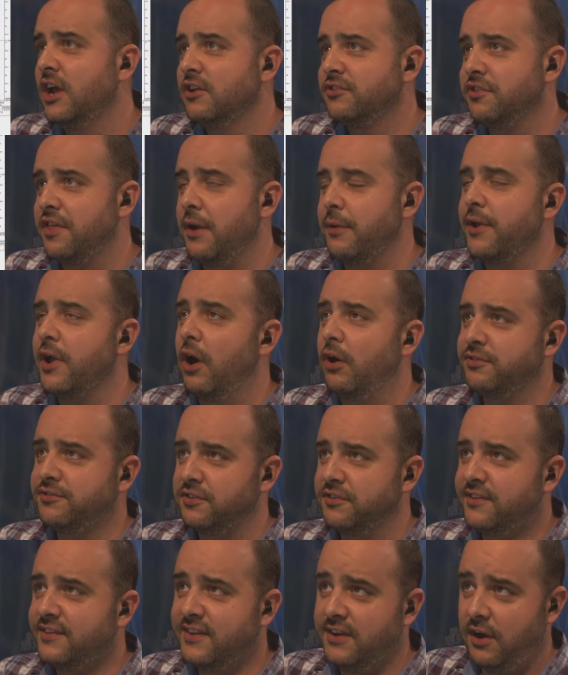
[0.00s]
So there we go.
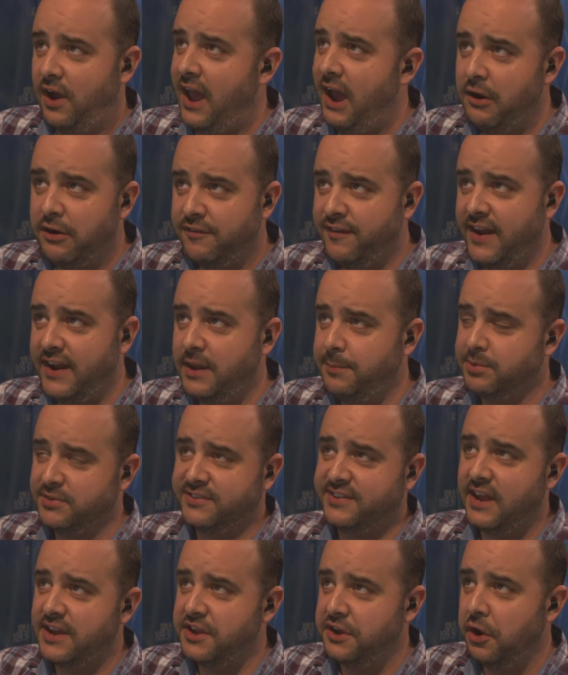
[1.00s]
So out of
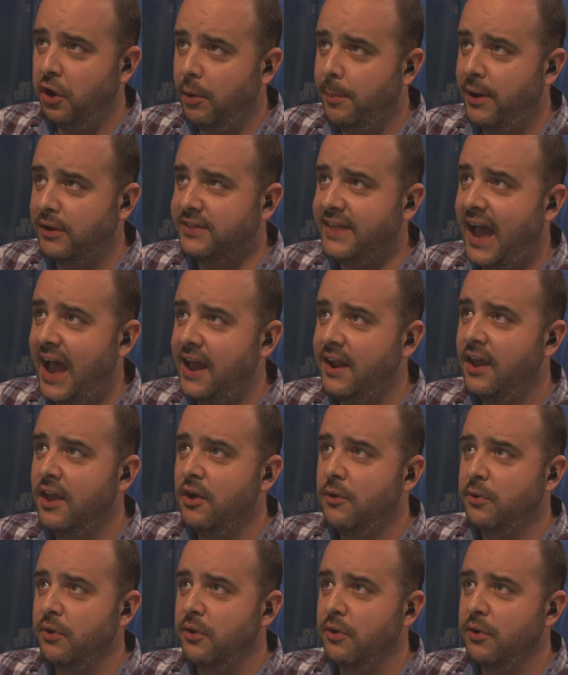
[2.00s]
80%, you know about that.